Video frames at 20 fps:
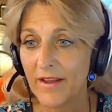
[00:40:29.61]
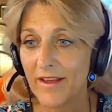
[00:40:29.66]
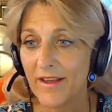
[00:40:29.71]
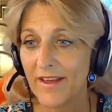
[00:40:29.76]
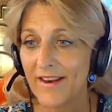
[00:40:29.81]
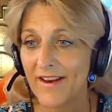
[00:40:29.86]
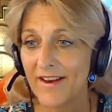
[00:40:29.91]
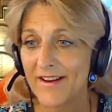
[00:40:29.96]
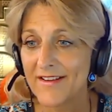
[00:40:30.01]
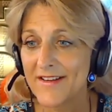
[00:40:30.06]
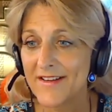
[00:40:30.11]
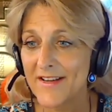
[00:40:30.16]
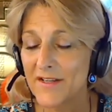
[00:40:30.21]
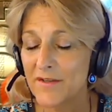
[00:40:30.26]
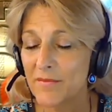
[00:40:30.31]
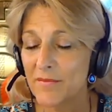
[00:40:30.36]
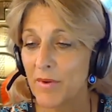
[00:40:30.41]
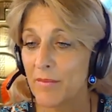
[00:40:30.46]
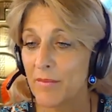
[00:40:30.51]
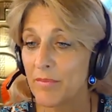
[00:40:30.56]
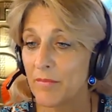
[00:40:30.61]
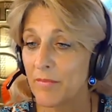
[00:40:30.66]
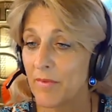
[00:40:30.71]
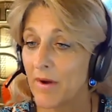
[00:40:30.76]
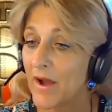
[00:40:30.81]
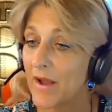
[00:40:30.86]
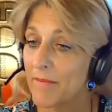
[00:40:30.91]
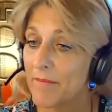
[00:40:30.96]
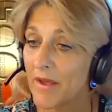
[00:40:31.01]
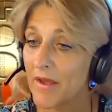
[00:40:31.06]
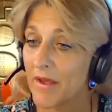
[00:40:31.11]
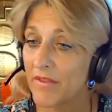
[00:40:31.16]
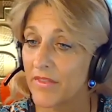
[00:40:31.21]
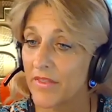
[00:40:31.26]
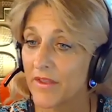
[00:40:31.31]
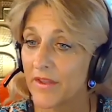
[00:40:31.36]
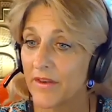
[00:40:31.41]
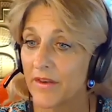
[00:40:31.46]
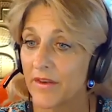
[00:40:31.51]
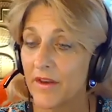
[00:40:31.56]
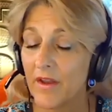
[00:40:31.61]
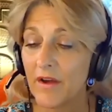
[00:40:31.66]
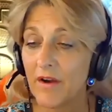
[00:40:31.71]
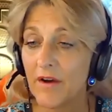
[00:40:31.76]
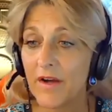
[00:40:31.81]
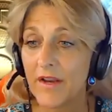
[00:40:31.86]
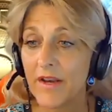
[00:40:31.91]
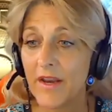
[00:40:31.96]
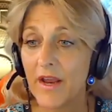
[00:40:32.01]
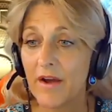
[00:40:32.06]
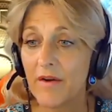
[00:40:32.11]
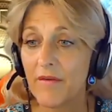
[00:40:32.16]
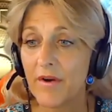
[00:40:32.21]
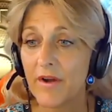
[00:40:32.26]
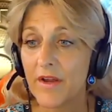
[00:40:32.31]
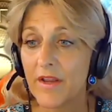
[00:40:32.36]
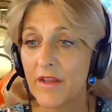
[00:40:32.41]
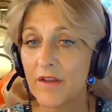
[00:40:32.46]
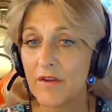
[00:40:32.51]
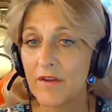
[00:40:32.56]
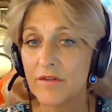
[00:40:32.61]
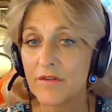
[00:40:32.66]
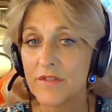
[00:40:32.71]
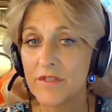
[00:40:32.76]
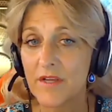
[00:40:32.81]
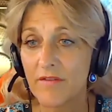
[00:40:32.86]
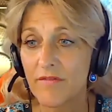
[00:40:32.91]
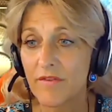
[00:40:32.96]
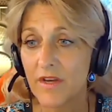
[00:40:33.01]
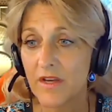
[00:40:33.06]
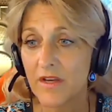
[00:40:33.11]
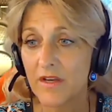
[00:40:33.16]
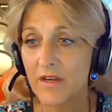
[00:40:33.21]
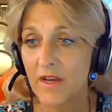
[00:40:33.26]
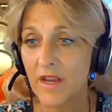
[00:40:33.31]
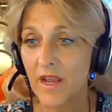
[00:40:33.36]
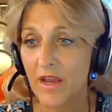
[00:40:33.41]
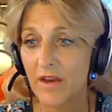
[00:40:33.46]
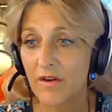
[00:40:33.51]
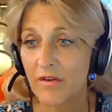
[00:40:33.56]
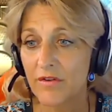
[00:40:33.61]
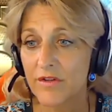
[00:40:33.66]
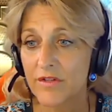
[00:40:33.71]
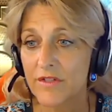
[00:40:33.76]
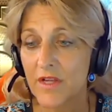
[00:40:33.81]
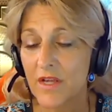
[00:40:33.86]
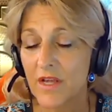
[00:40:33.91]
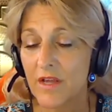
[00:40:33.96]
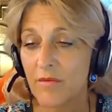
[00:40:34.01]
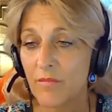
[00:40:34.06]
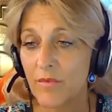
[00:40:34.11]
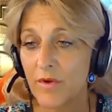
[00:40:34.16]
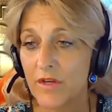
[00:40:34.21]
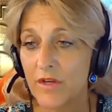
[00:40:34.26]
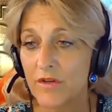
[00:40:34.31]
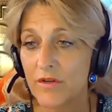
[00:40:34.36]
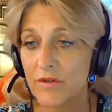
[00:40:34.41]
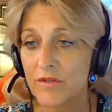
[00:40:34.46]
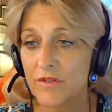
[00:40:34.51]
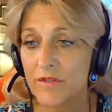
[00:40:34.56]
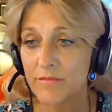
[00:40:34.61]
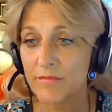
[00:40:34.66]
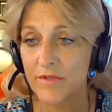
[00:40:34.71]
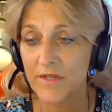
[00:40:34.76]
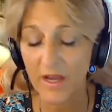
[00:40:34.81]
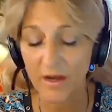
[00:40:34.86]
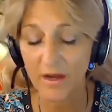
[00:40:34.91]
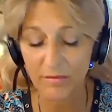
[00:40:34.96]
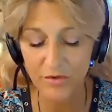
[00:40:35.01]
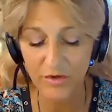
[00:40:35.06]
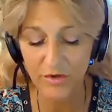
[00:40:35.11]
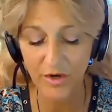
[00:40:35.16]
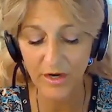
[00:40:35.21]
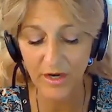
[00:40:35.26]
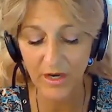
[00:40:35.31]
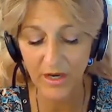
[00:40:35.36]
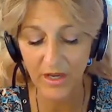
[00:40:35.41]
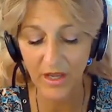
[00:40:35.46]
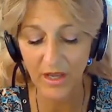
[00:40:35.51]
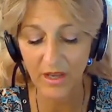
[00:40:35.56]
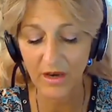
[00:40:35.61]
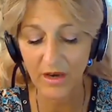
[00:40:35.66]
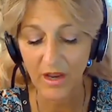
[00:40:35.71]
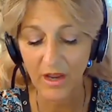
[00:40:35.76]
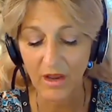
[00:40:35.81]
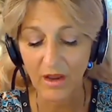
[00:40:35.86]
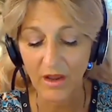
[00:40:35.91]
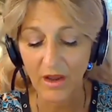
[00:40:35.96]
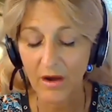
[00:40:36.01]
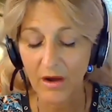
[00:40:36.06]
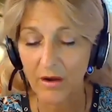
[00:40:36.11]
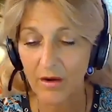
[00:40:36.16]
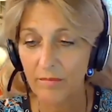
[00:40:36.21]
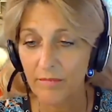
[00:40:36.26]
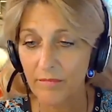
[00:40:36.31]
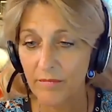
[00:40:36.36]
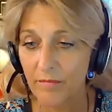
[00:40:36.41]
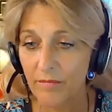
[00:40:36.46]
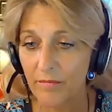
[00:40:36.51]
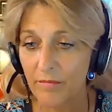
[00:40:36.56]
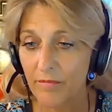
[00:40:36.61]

And I teach people my method on how I use seven indicators, and we do some scalp trading. And um,